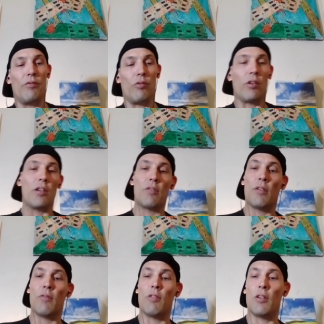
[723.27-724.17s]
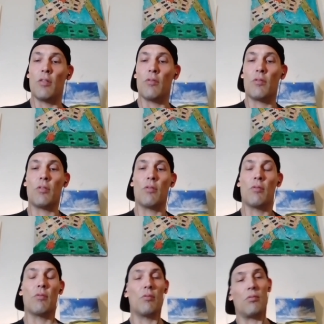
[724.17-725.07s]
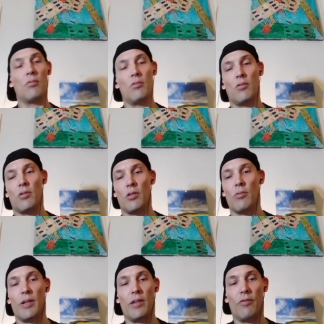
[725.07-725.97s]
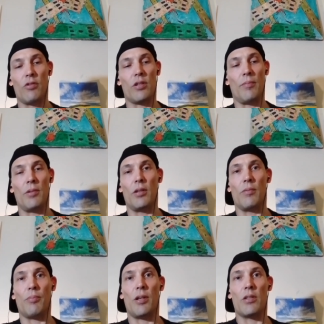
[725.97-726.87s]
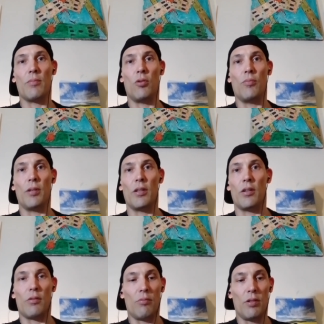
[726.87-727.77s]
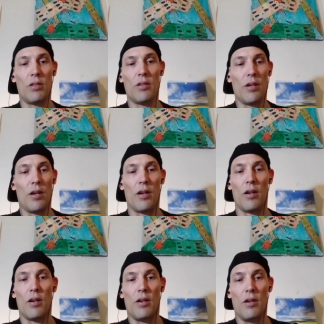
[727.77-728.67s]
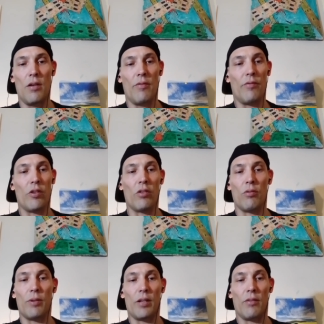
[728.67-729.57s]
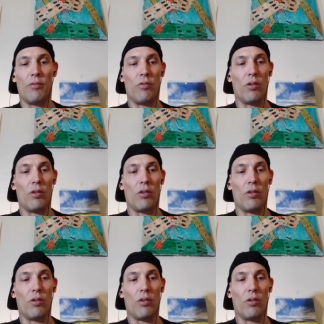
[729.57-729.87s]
for? That's what I want to know. Waiting for something in prison. It's uh, for a